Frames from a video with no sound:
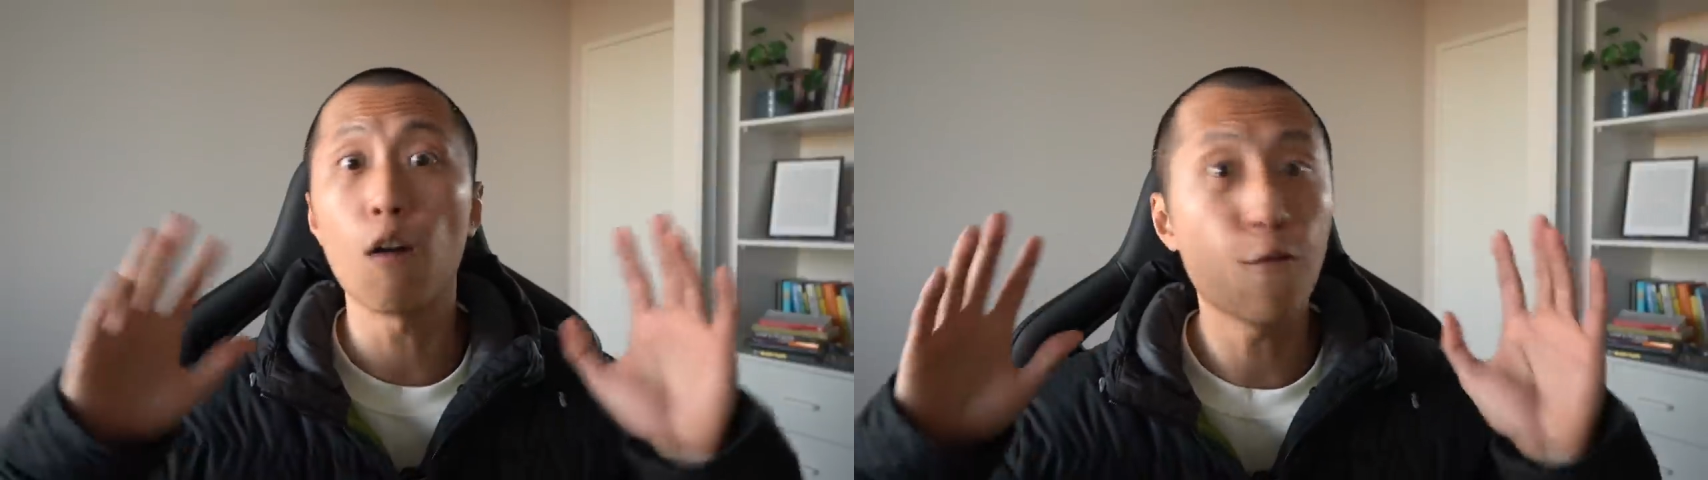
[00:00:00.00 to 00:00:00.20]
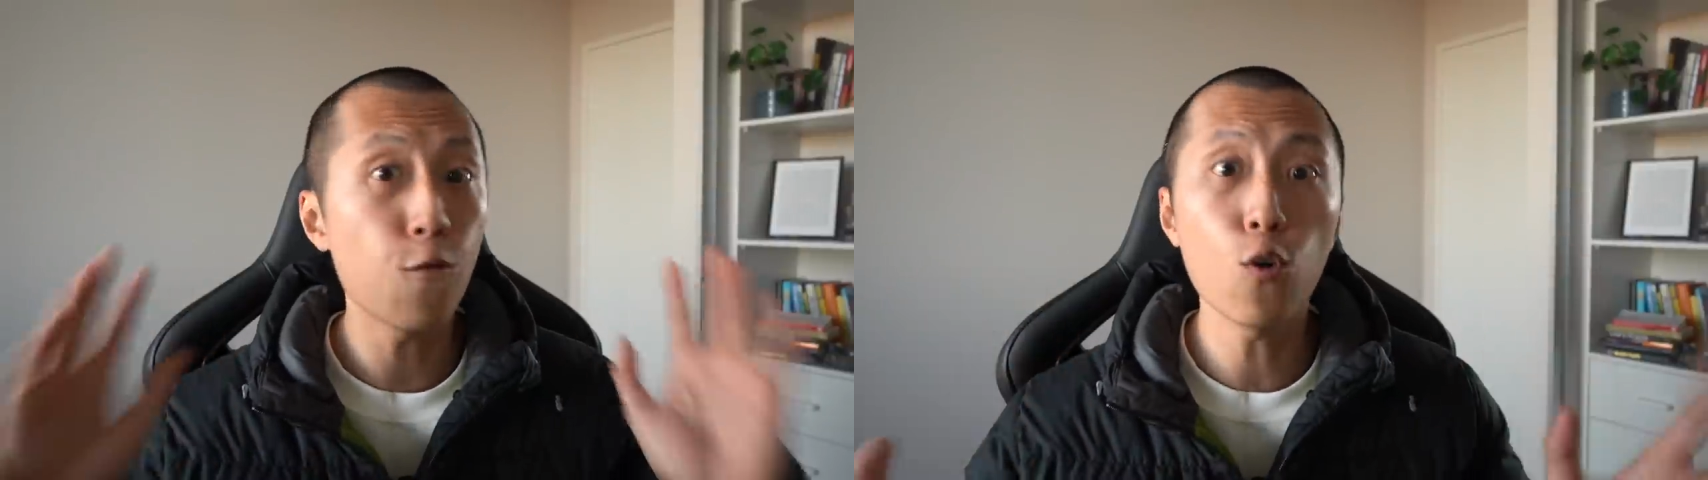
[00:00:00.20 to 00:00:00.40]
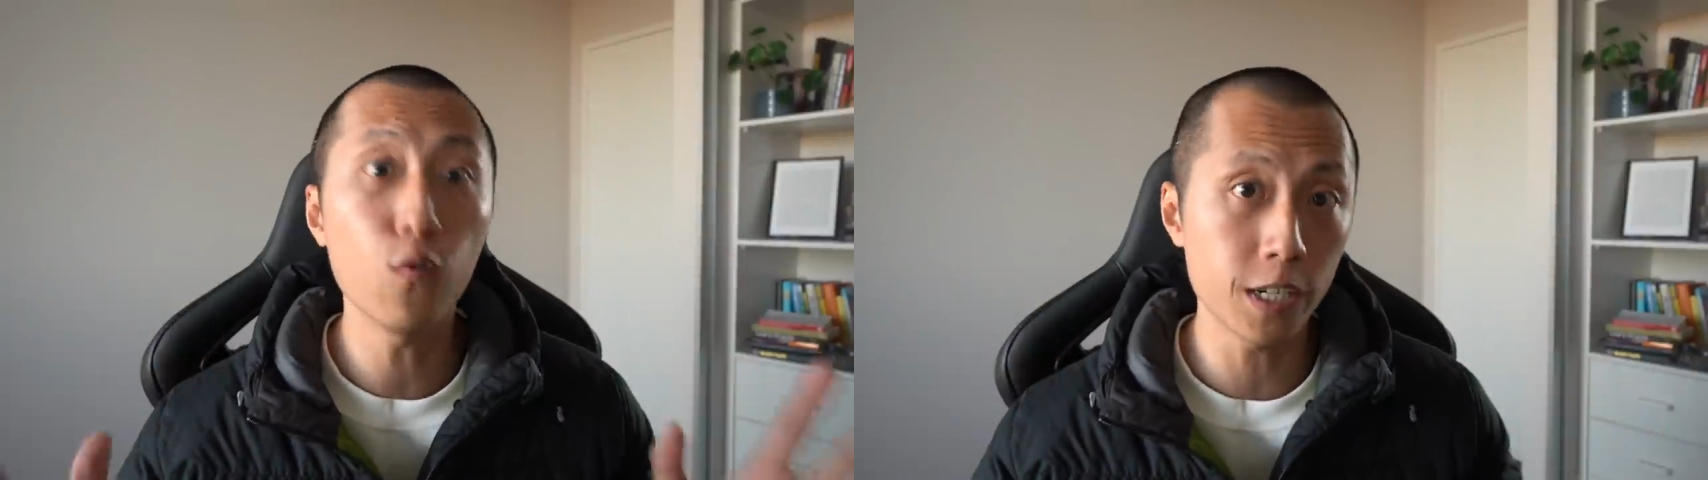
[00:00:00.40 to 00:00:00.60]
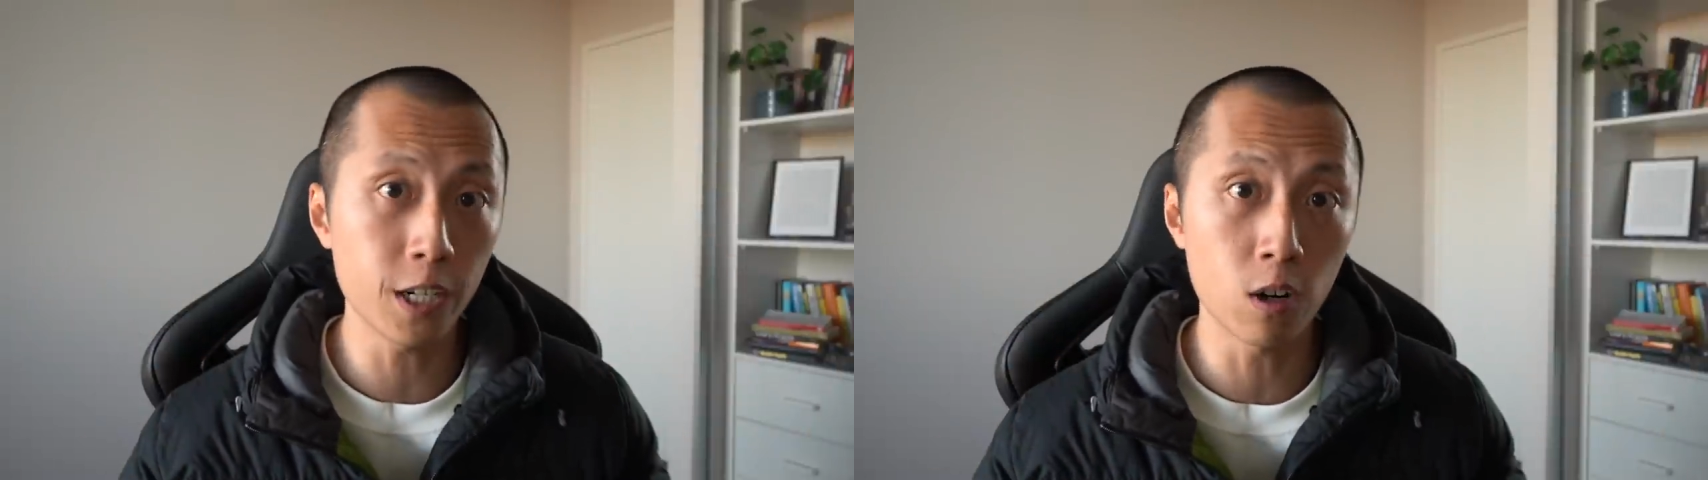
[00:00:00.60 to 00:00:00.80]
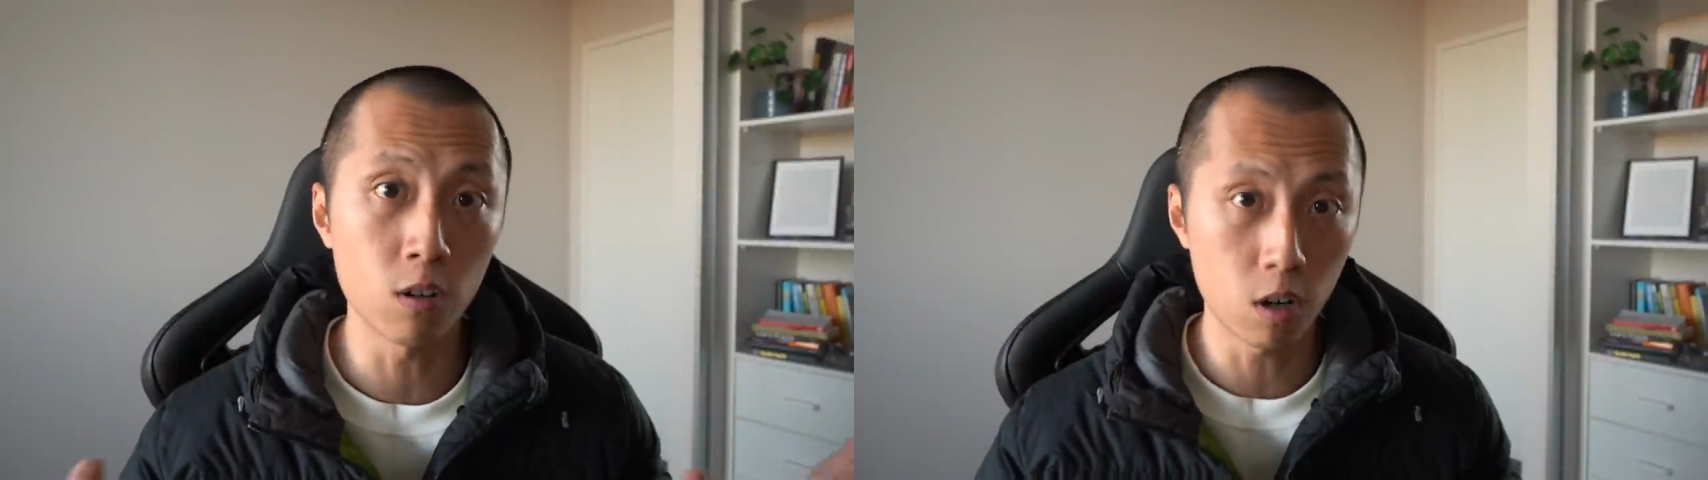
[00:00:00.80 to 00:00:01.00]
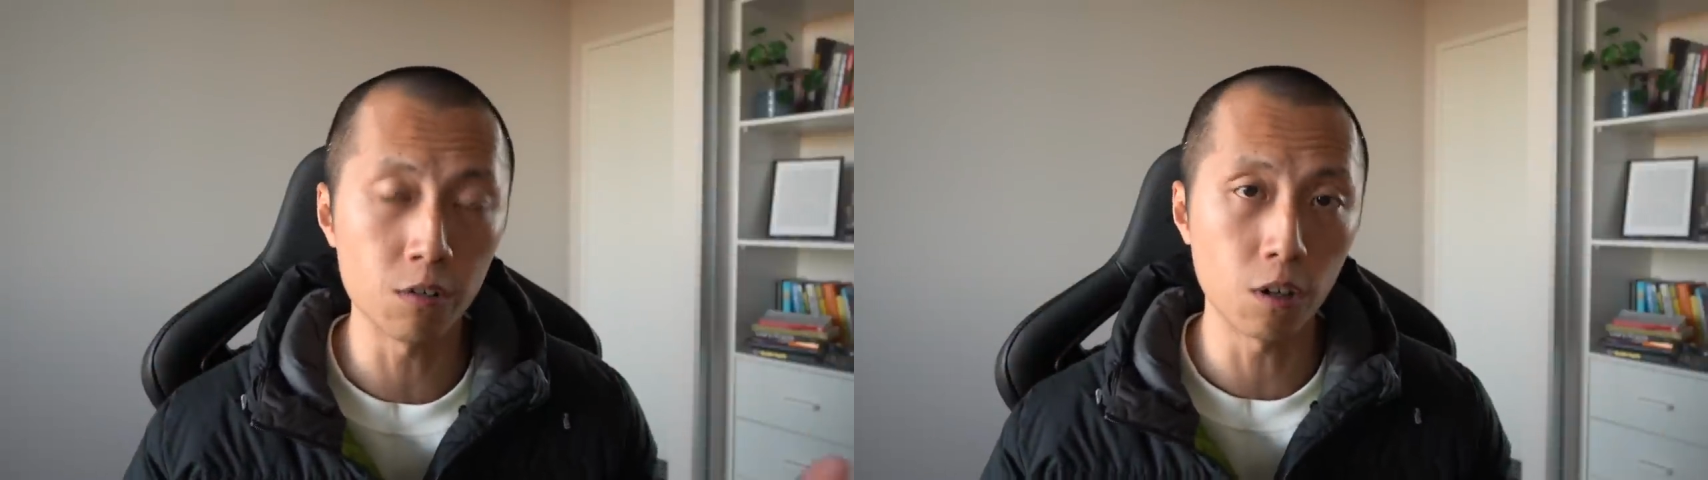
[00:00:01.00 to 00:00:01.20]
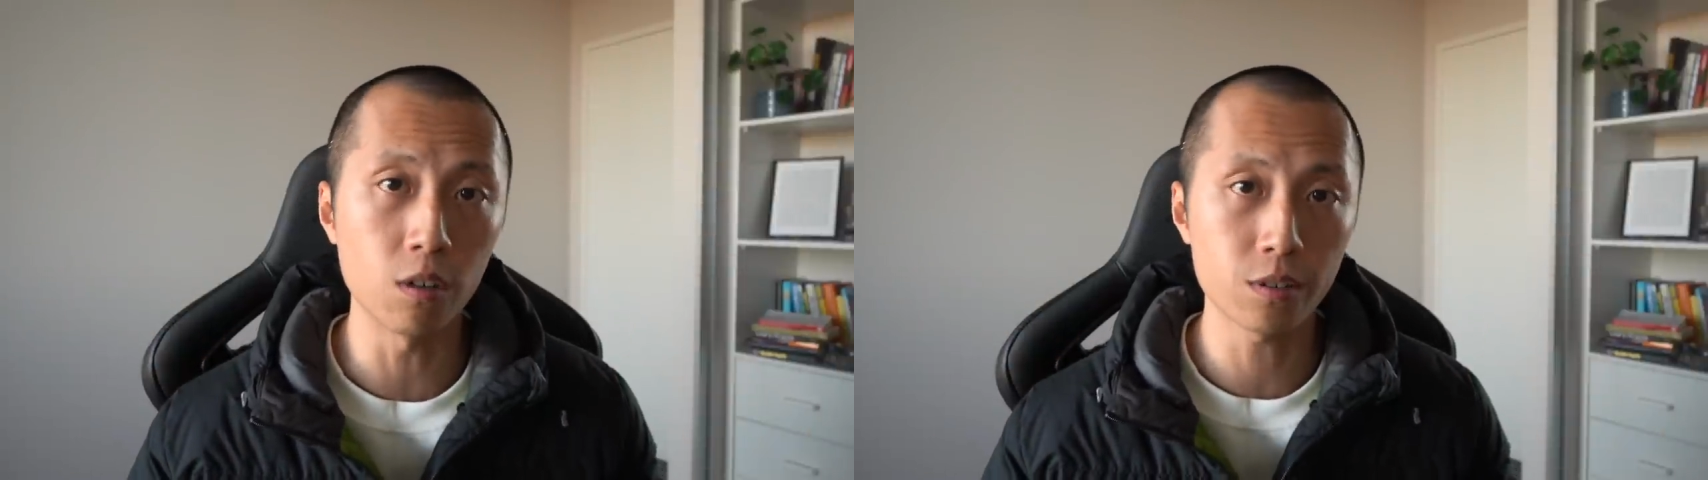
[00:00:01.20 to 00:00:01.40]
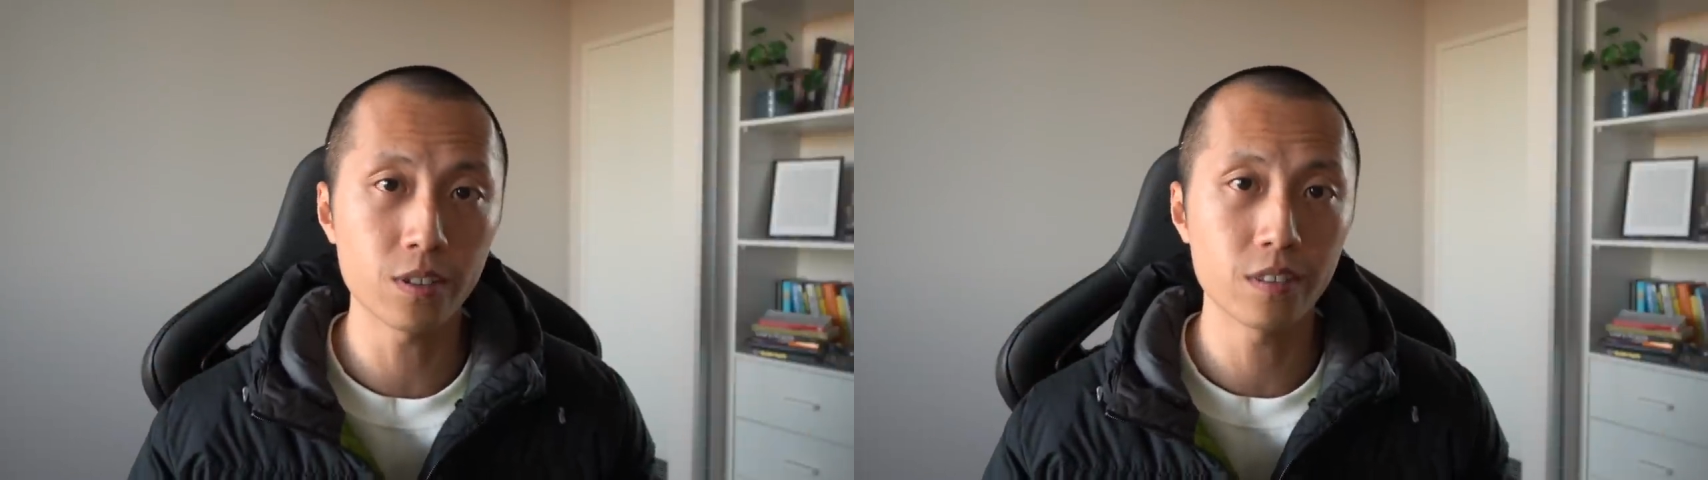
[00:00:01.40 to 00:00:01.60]
a full video on
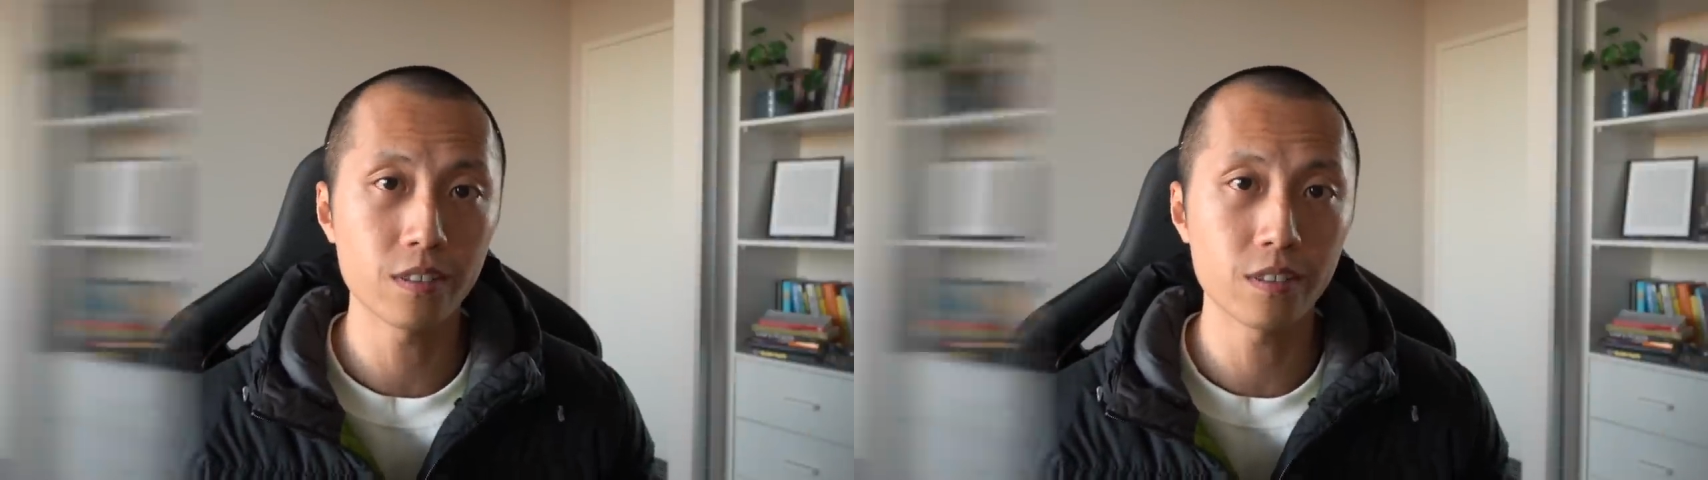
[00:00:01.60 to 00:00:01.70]
those.